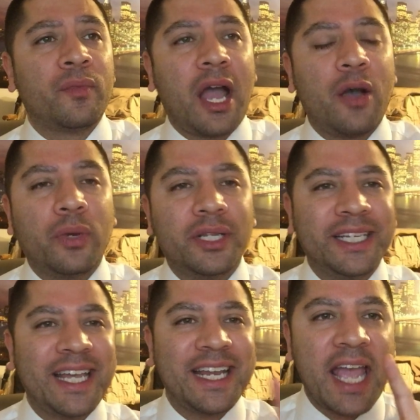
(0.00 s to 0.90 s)
not
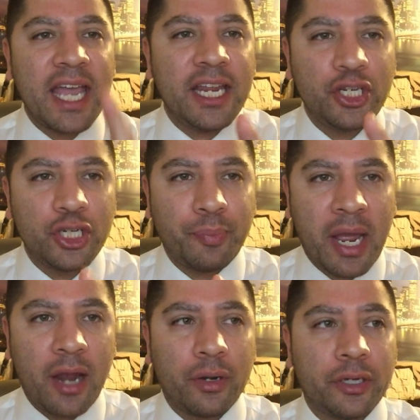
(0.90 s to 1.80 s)
willing that any should
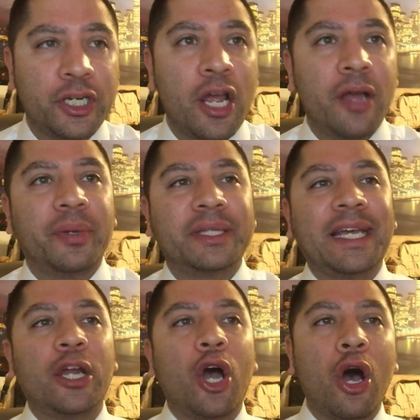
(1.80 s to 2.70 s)
perish, but
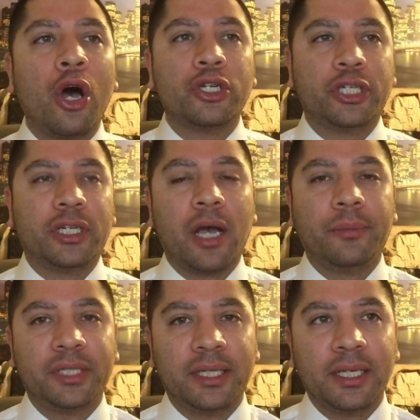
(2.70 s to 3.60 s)
that all should
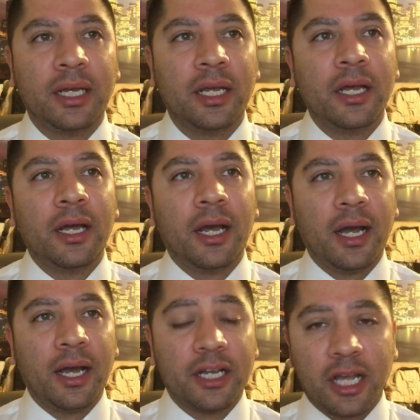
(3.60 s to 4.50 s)
come to the
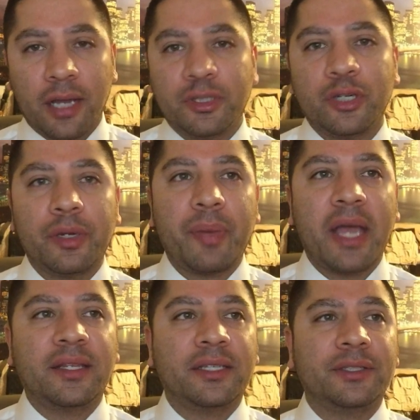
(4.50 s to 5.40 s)
uh, come to
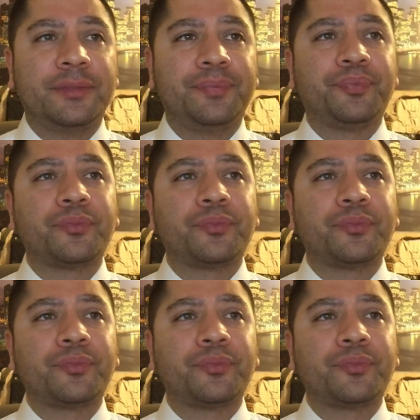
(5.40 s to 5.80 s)
repentance.